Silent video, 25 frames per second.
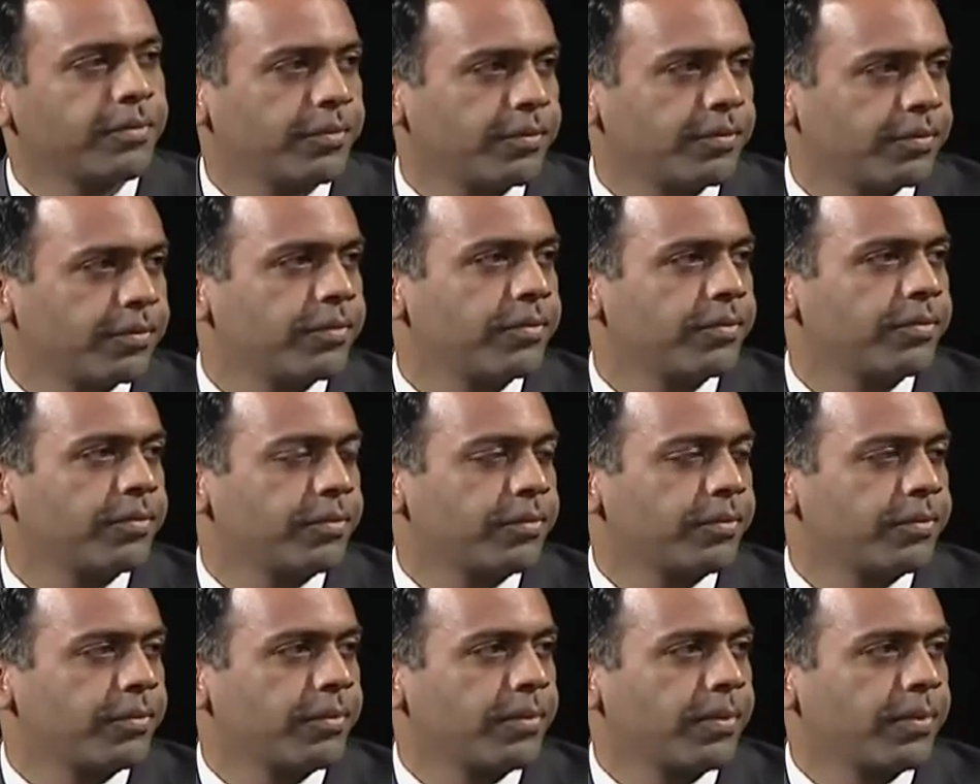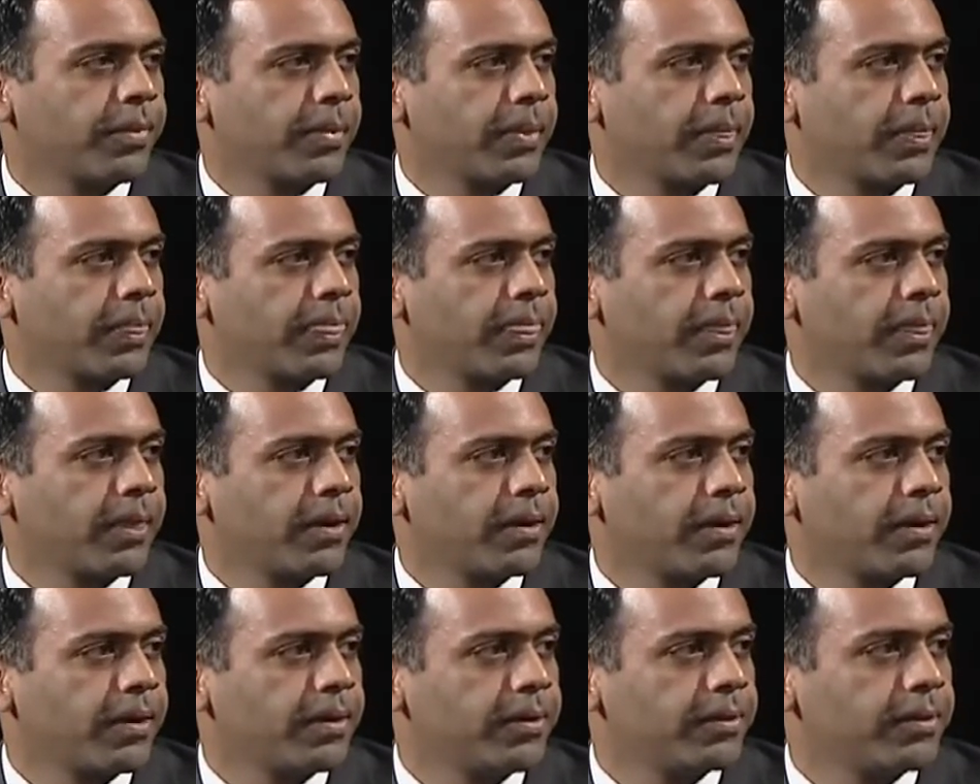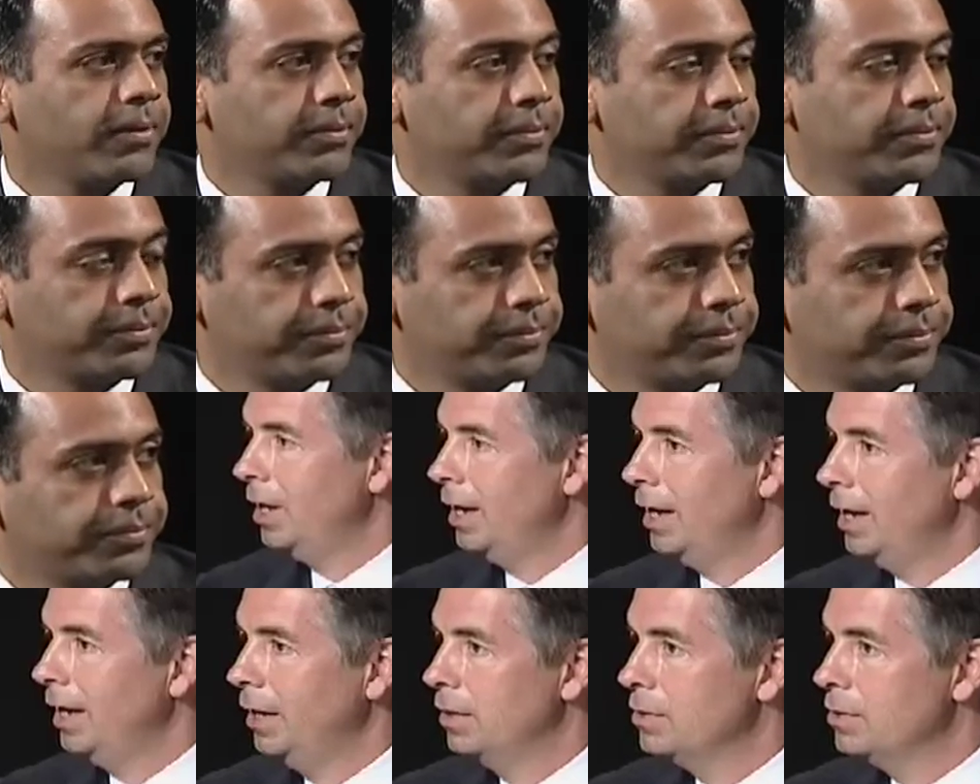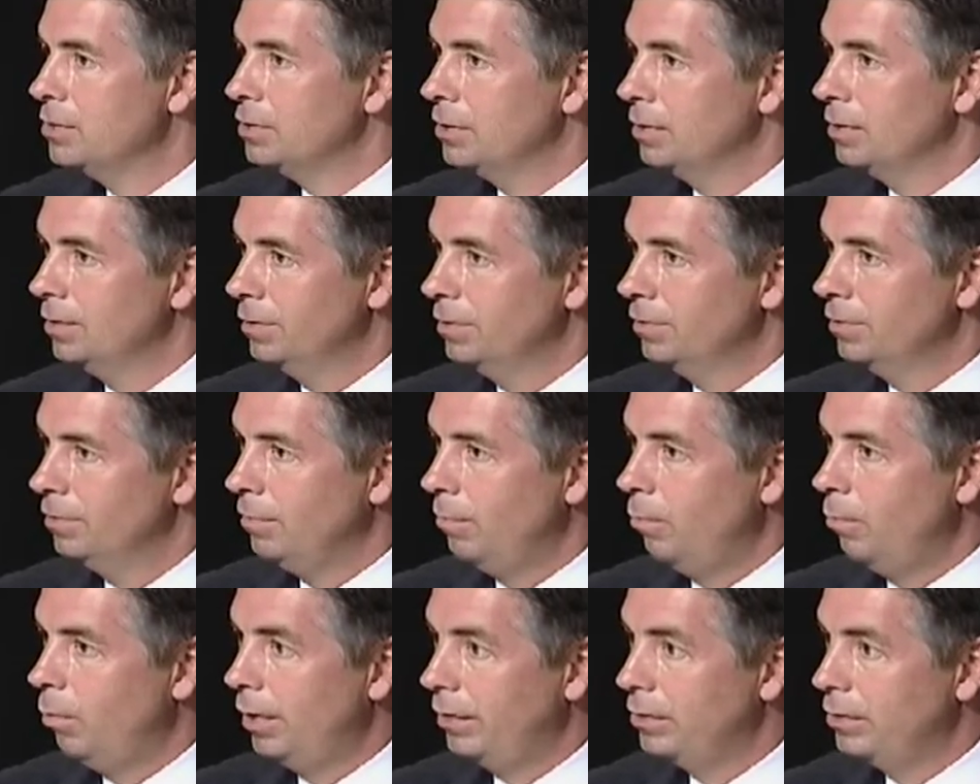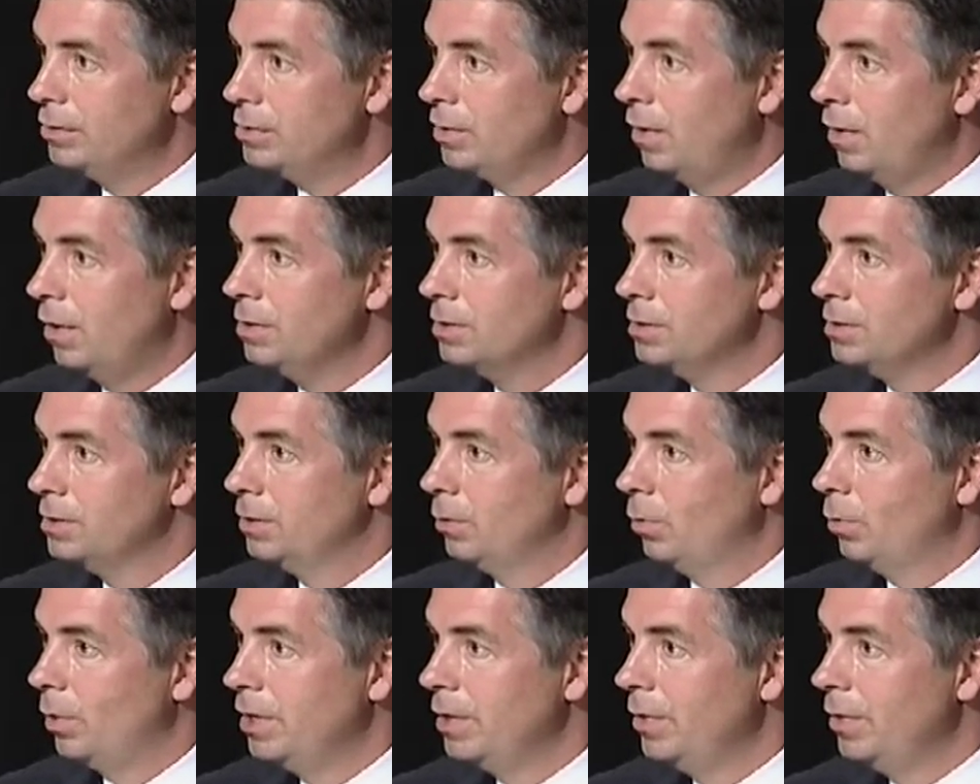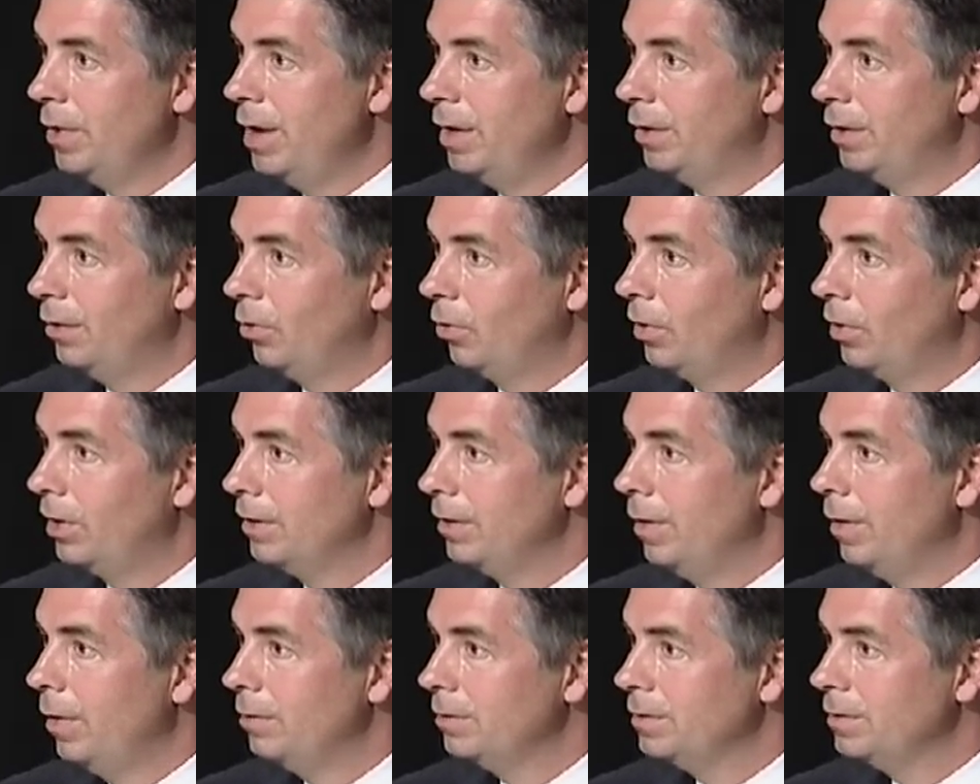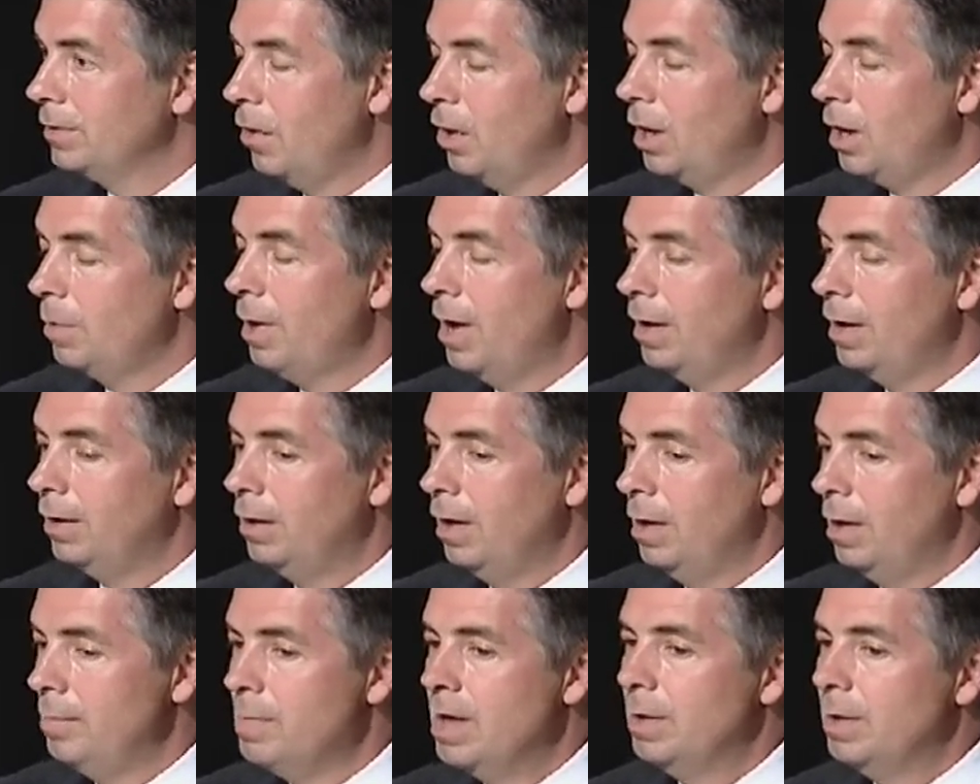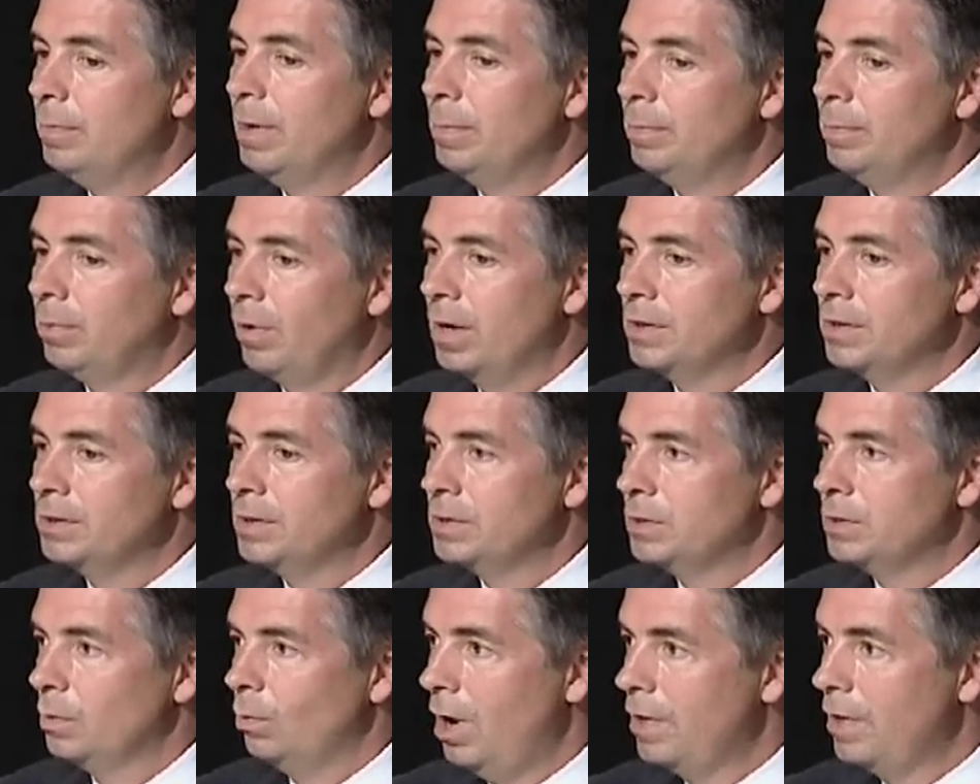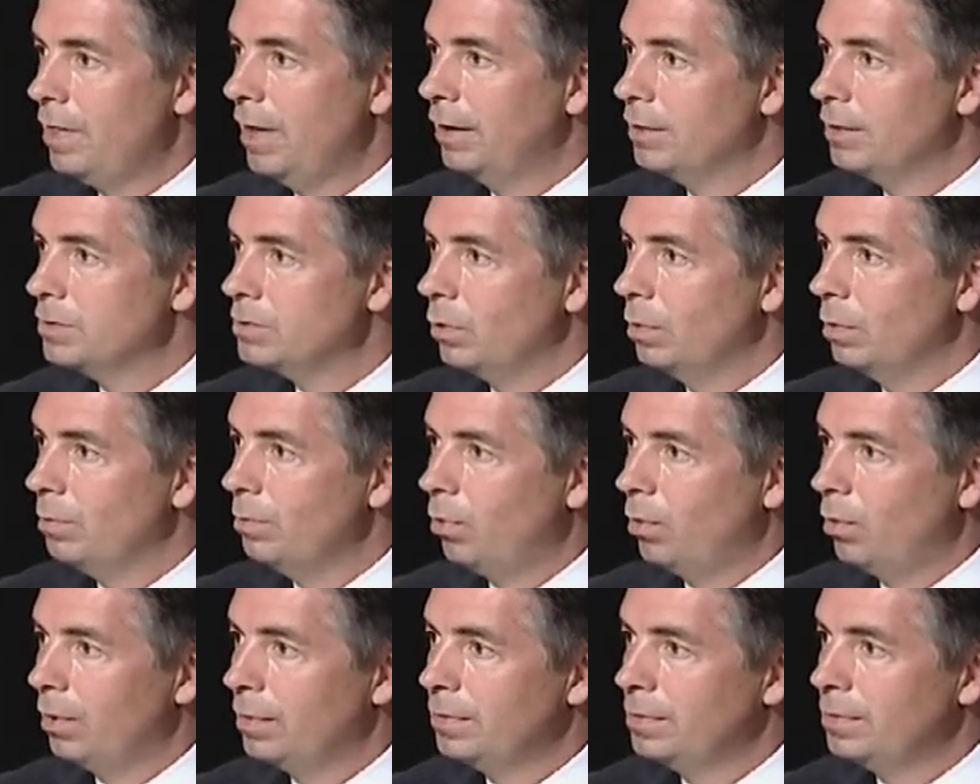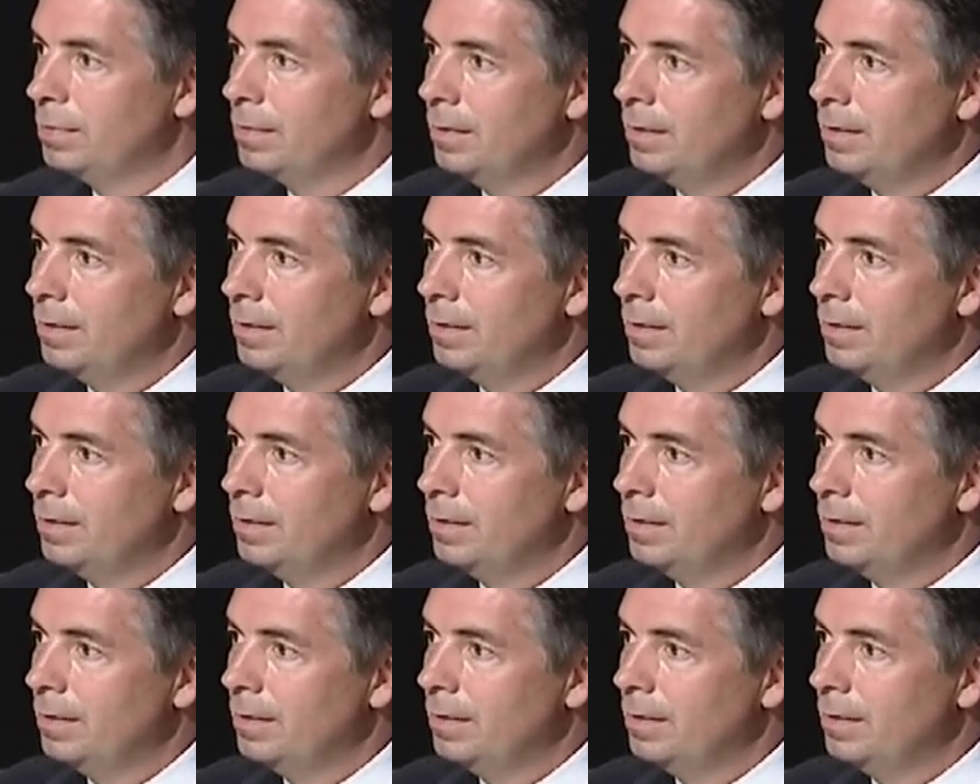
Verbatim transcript: and that can dramatically change from where you start to where you end. Lori, talk about amendment process and why that is so important.